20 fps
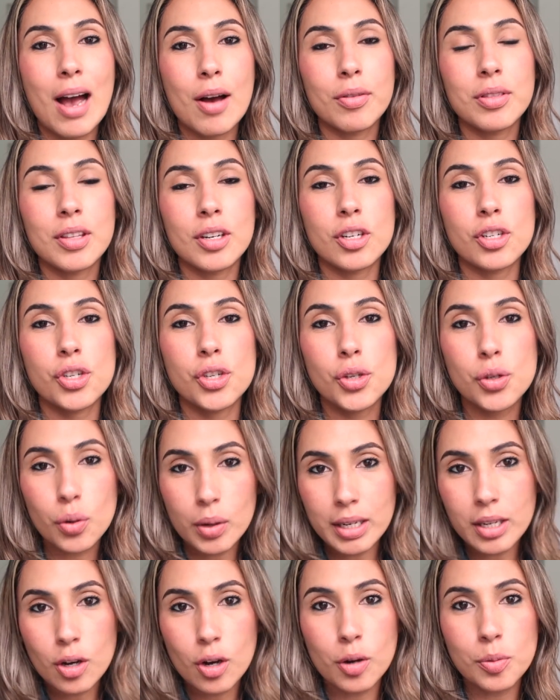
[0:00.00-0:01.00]
out there
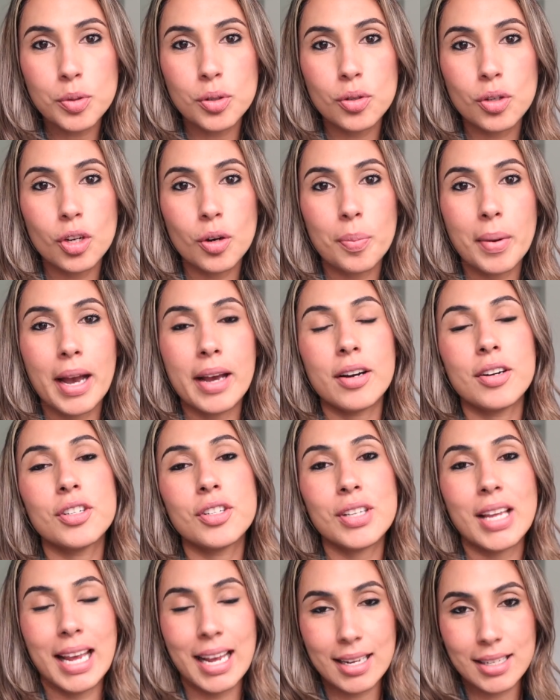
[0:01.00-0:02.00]
showing homes to your
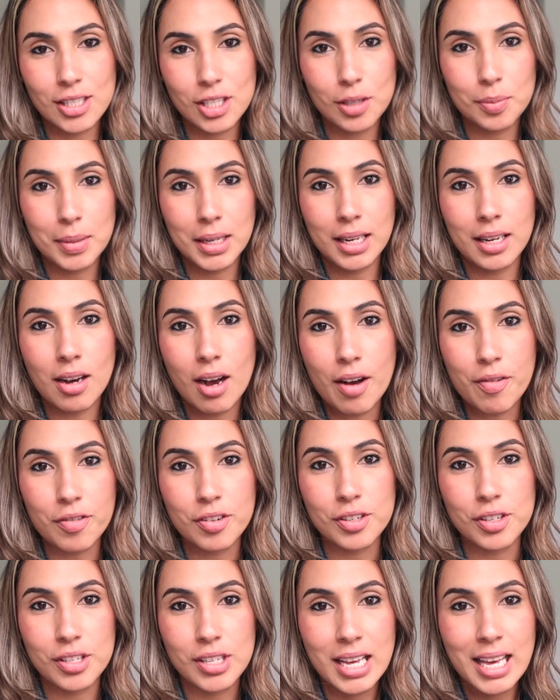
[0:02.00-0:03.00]
buyers and submitting
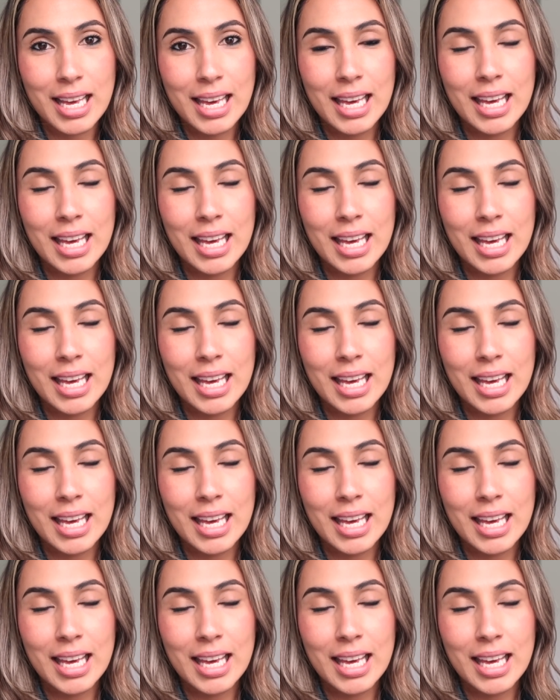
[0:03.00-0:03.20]
offers.